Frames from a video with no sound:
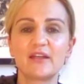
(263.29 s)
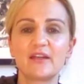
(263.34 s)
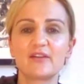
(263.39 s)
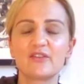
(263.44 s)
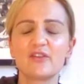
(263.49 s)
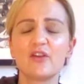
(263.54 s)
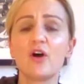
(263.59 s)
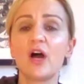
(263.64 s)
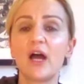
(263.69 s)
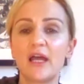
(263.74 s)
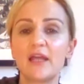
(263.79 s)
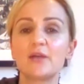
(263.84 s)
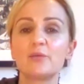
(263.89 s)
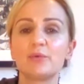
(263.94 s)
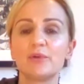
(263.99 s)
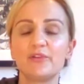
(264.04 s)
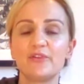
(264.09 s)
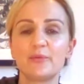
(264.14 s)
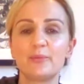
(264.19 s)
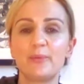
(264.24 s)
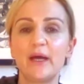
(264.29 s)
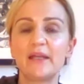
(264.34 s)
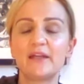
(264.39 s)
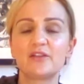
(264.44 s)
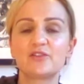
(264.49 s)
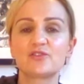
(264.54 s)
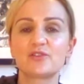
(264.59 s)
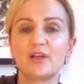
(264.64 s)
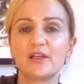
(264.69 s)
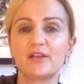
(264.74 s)
It's not able to
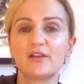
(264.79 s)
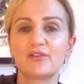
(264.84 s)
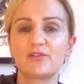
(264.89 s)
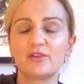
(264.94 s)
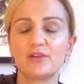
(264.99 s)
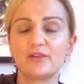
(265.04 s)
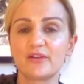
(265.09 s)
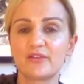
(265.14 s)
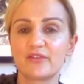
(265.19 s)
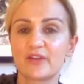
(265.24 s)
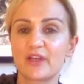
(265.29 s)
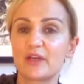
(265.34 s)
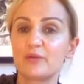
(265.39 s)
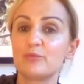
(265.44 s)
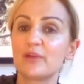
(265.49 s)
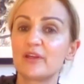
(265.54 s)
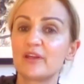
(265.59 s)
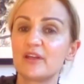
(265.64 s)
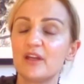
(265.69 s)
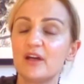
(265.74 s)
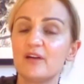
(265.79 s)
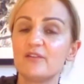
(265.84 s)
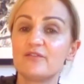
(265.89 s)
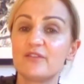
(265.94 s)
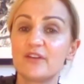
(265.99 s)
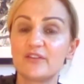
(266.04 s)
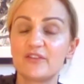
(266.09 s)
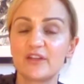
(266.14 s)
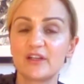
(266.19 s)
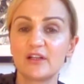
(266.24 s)
penetrate through the skin with enough
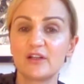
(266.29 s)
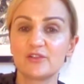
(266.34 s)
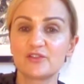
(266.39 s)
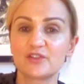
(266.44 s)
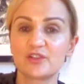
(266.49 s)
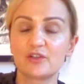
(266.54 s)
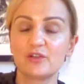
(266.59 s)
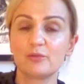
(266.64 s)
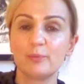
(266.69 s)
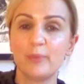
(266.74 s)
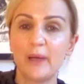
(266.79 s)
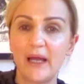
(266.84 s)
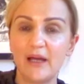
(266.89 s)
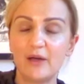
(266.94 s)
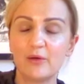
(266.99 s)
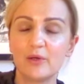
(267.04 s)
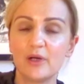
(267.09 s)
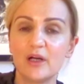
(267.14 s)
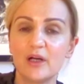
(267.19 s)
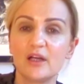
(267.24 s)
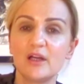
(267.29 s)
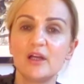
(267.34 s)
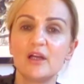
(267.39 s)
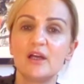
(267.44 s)
physiological power